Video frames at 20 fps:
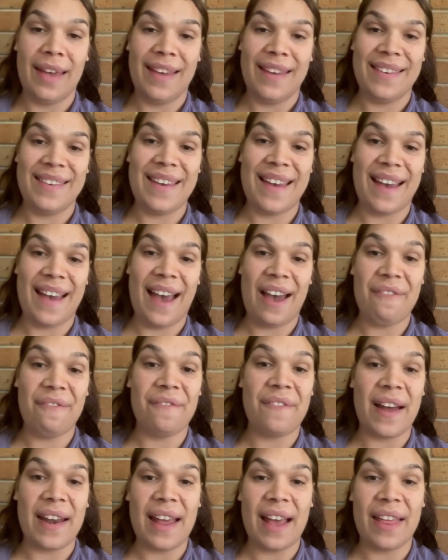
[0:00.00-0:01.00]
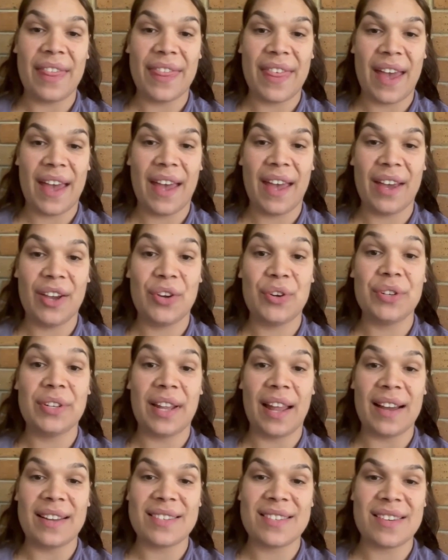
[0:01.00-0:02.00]
yeah, have fun out there. Good
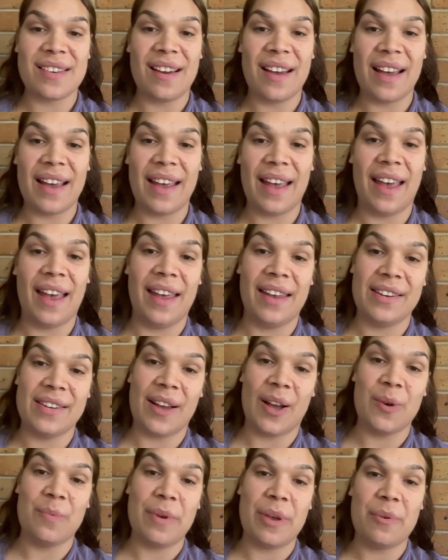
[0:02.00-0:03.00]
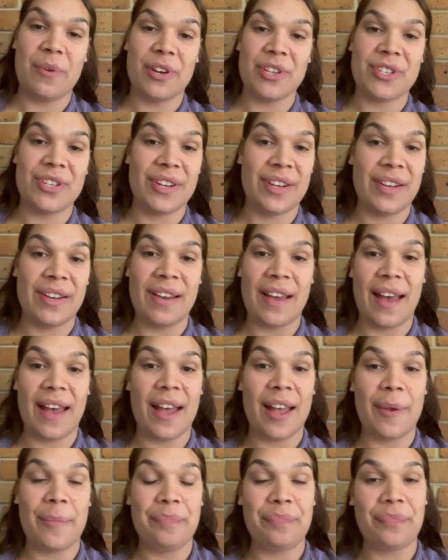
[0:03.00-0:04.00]
luck tonight, and I'll be watching
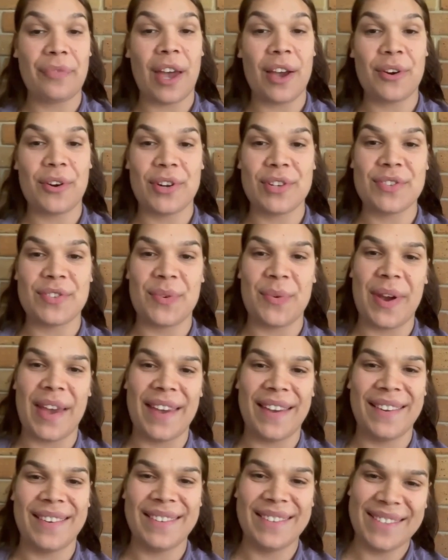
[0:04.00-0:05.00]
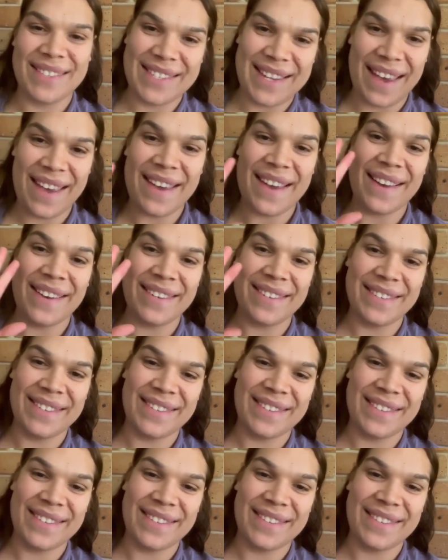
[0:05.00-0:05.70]
um, across the week. See ya.